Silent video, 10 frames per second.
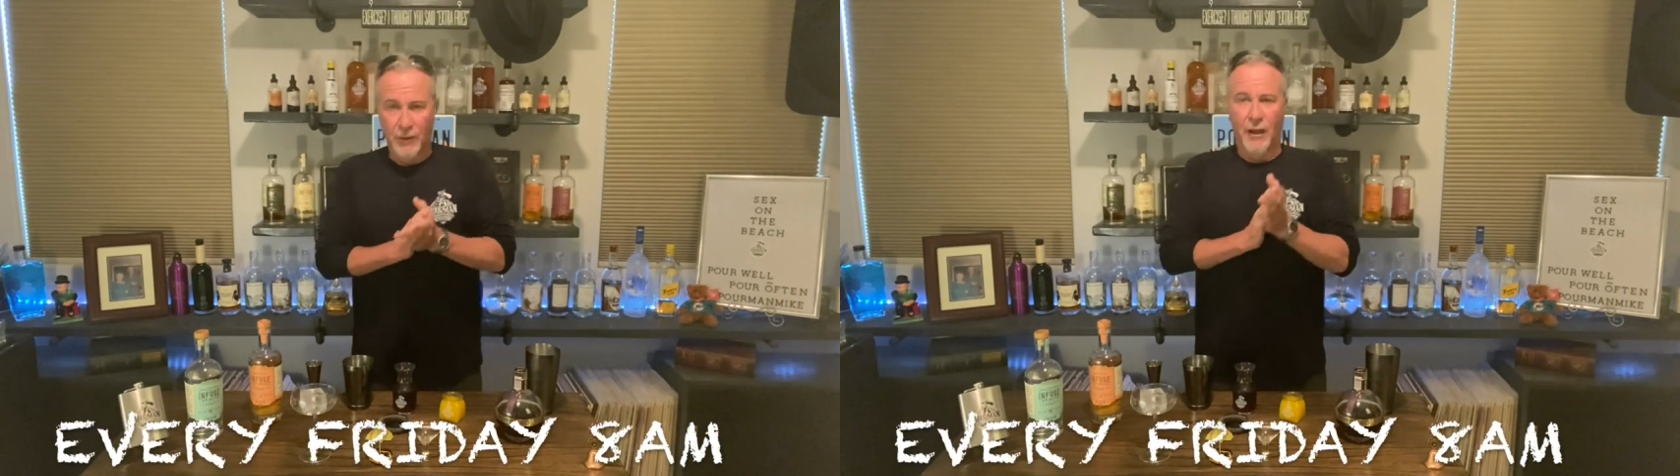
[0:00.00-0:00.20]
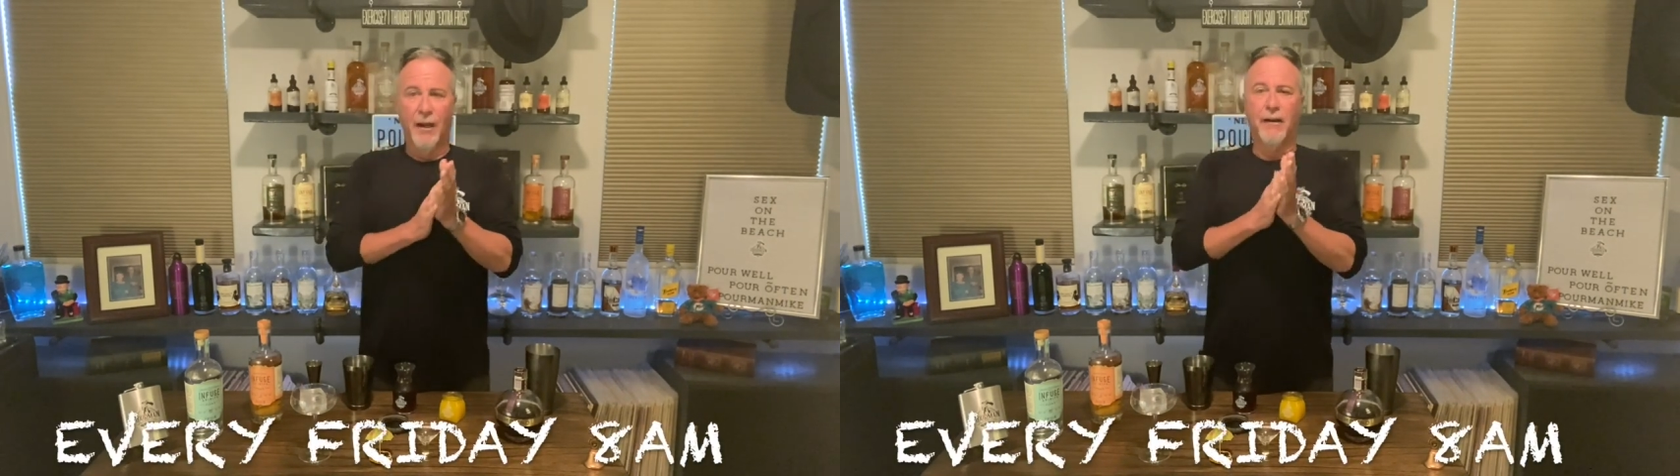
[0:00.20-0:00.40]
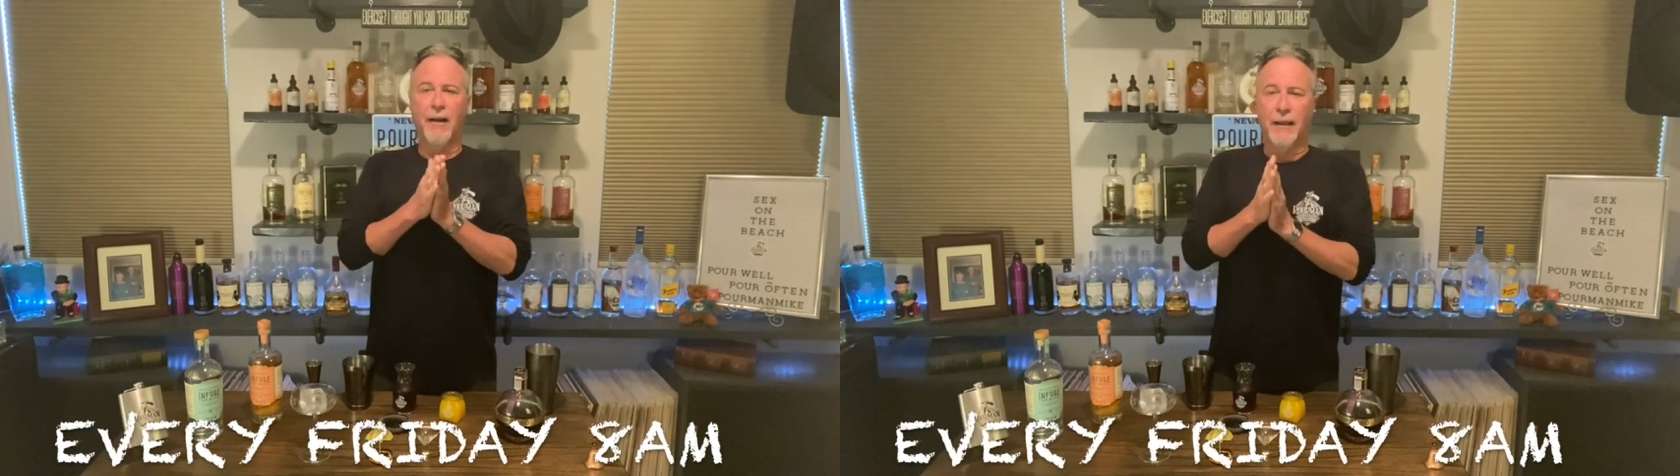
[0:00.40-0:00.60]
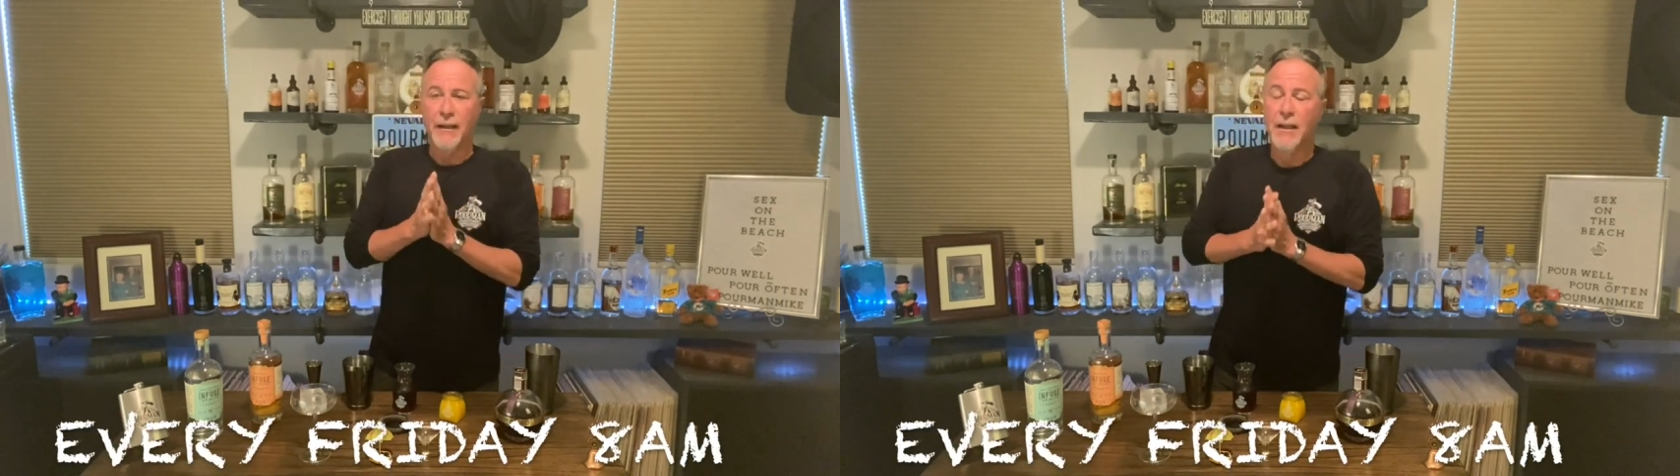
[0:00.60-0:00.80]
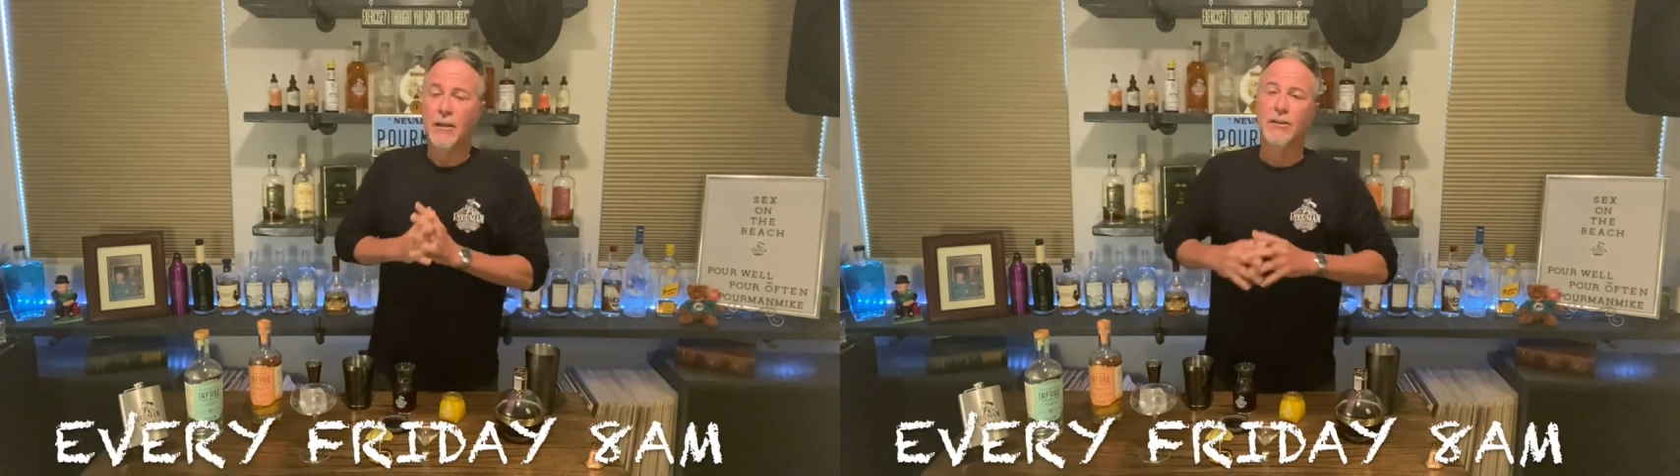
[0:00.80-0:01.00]
All right,
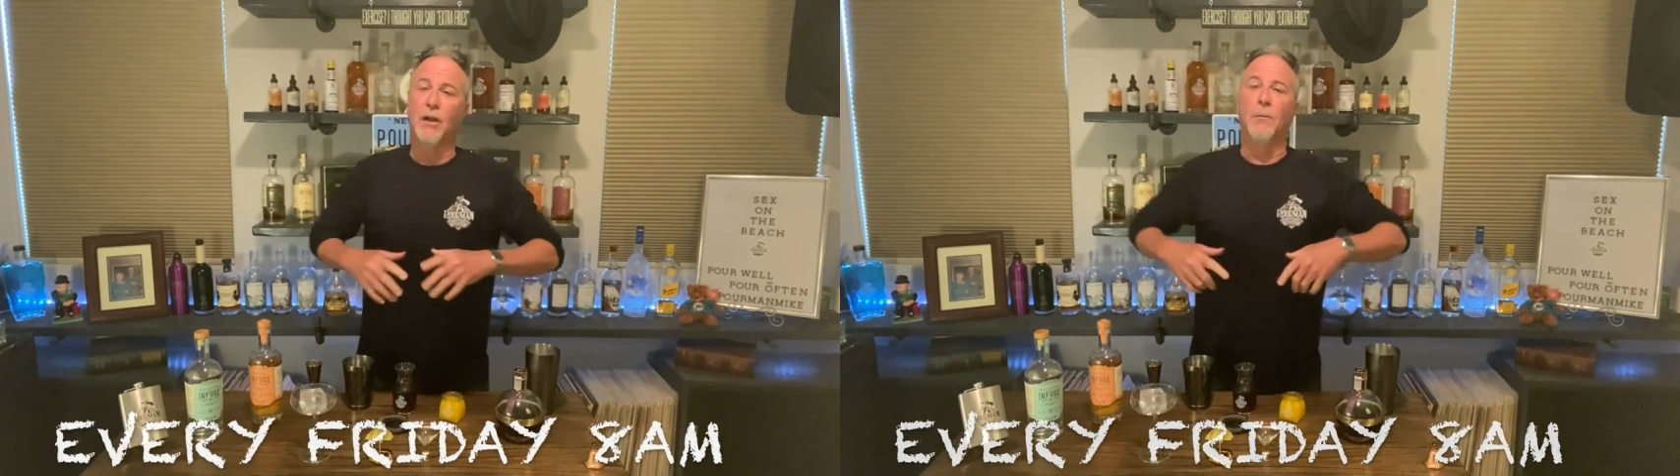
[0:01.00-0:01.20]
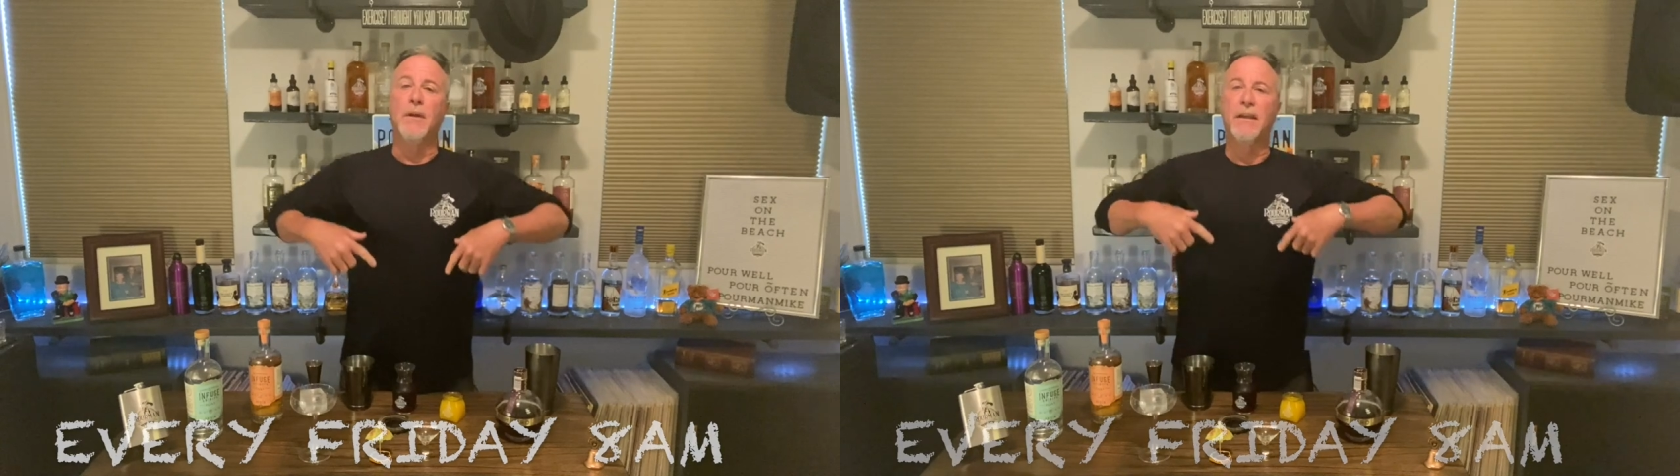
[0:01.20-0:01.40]
so